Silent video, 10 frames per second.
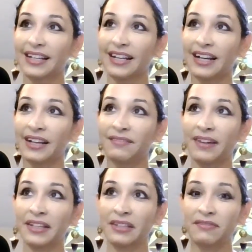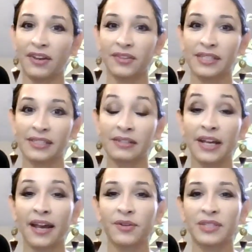I finally found this little
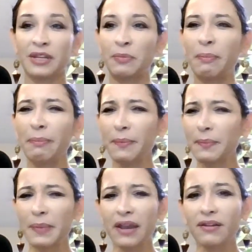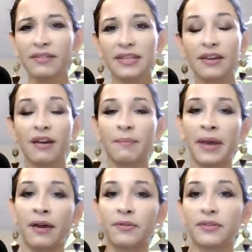house that had barely come
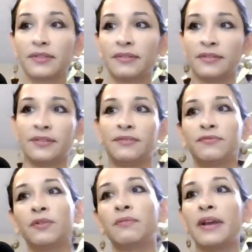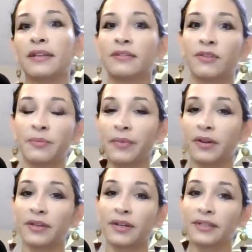out for rent on the
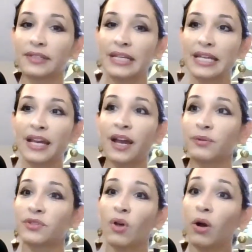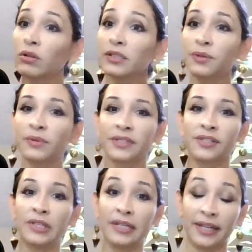market. I was the only one to
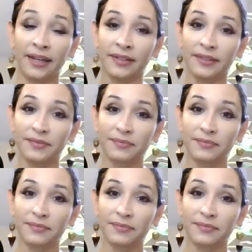look at it.